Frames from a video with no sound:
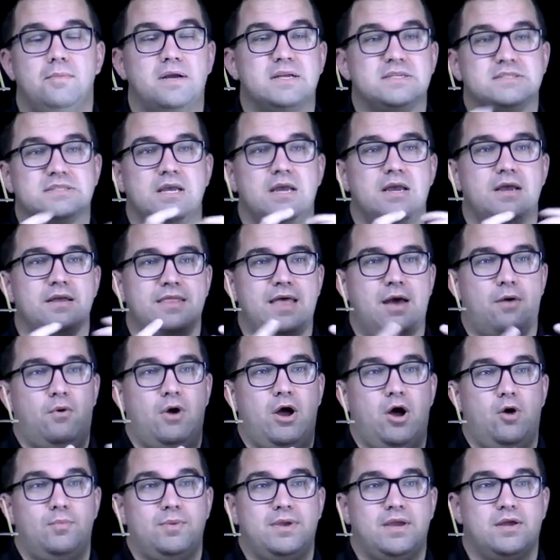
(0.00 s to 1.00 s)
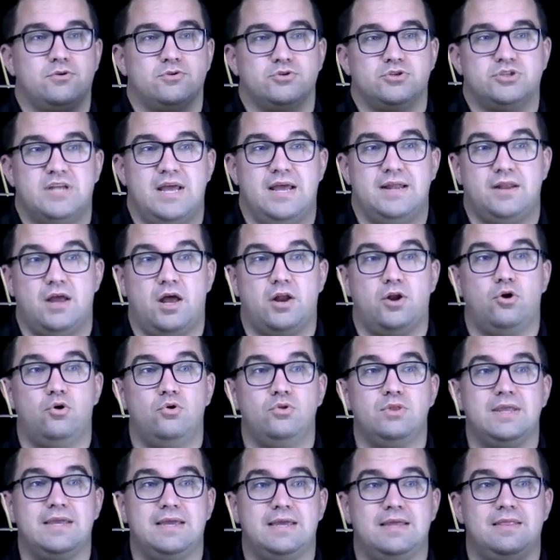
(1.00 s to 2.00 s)
Because that will help me understand not
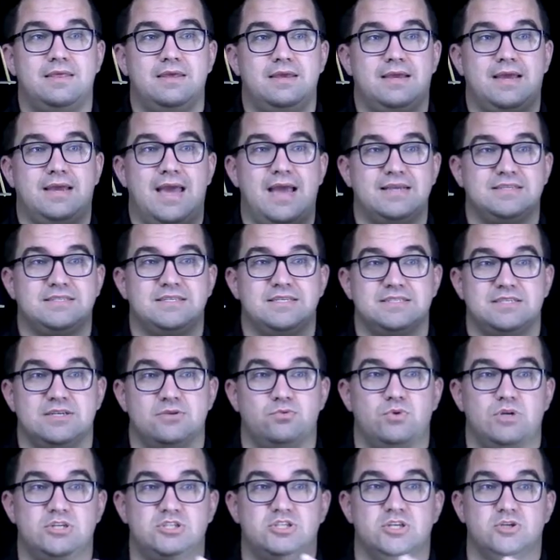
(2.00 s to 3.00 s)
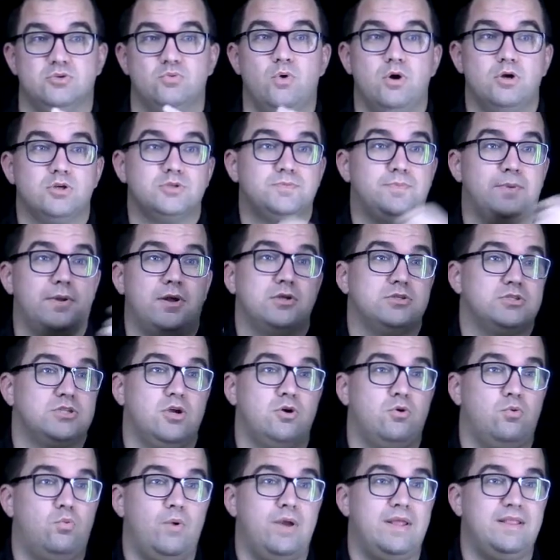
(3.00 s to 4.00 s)
only the cases in which this works, but
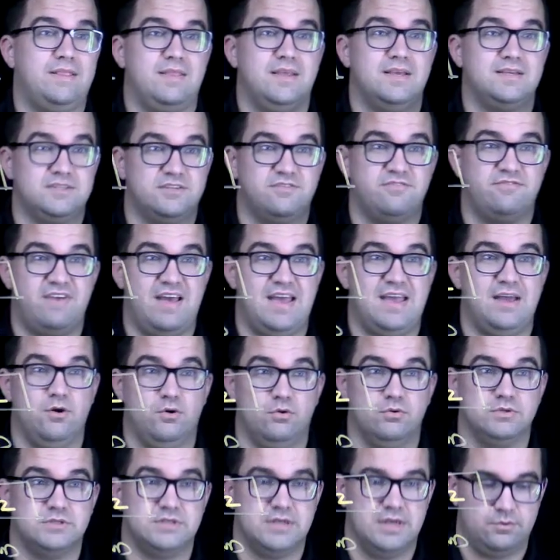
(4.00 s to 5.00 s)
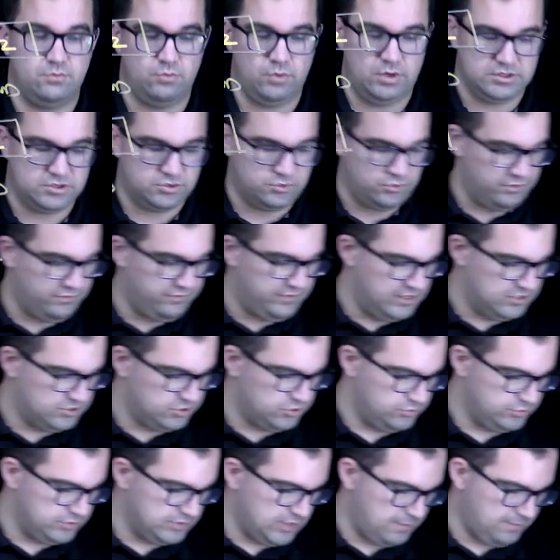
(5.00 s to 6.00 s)
also when this fails and what sort of
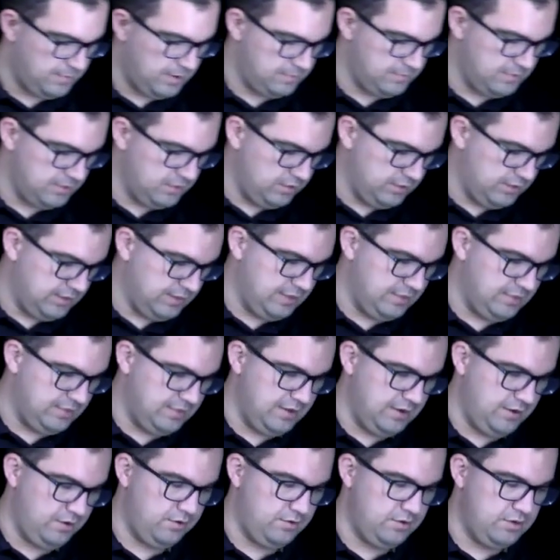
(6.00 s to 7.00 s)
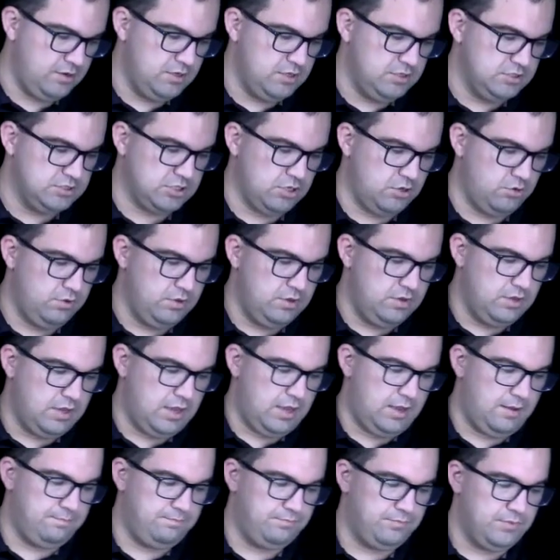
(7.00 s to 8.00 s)
issues I might be looking at there. So
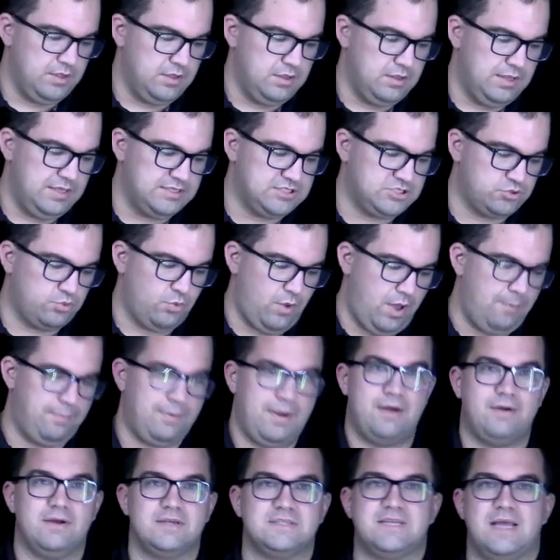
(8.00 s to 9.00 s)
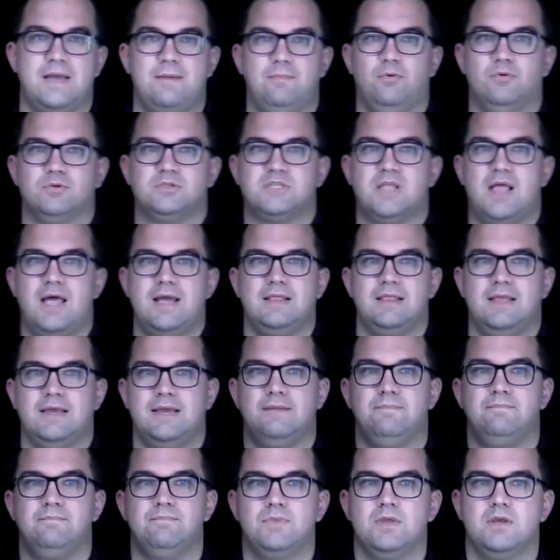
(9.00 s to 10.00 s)
let's swap our example
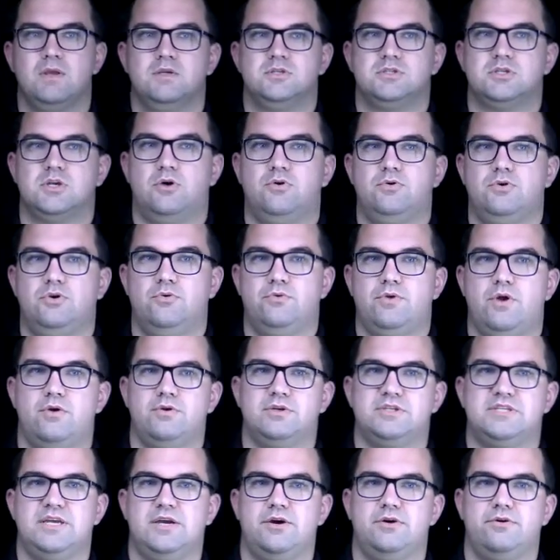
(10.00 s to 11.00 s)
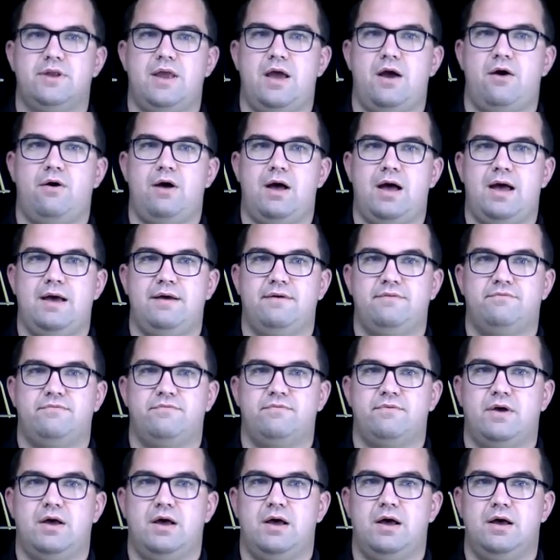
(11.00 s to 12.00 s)
slightly. So you'll notice here now
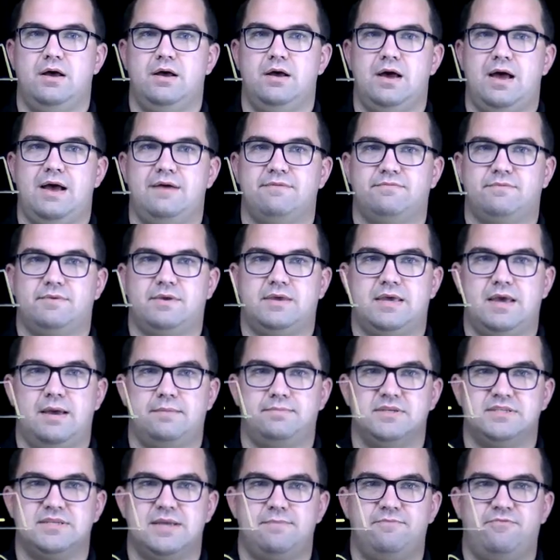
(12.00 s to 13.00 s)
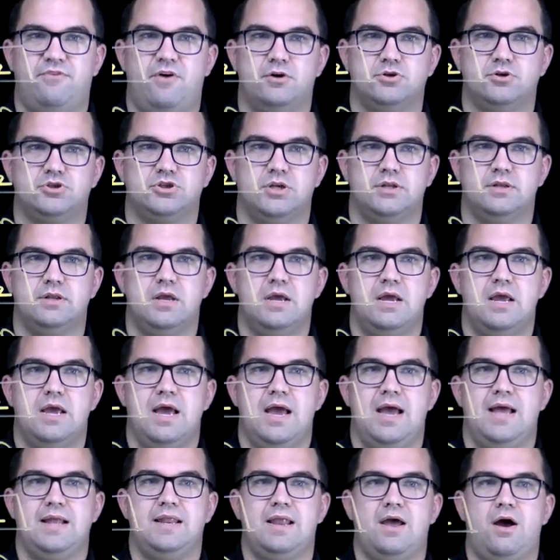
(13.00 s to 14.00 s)
I've kept the same function,
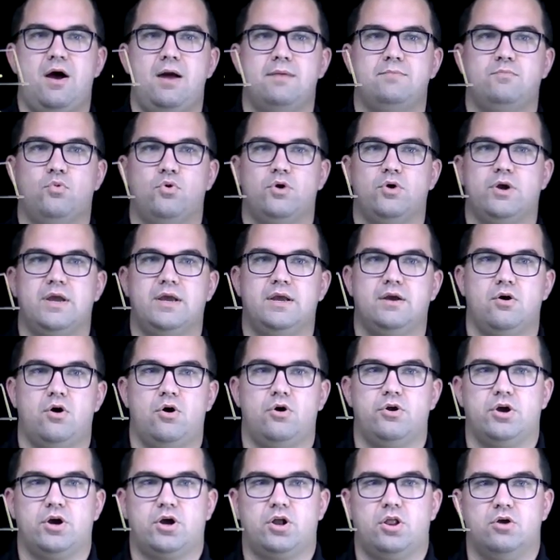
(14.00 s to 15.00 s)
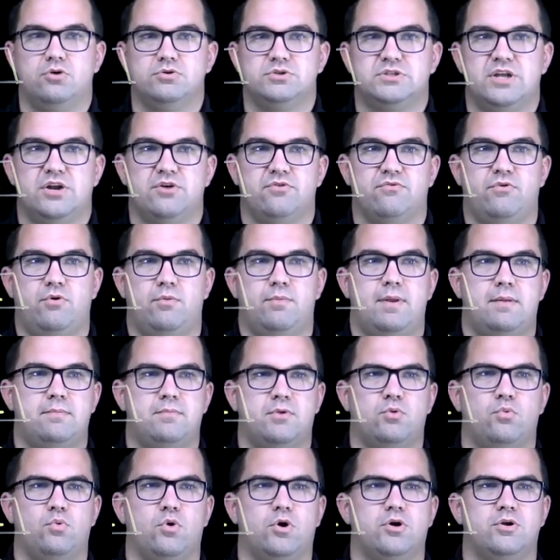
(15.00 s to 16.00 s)
and now I'm working on a closed interval, but I'm
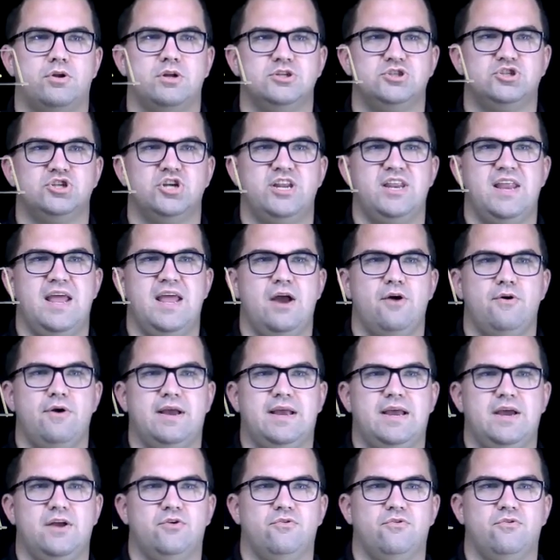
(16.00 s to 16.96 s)
going to work on a generic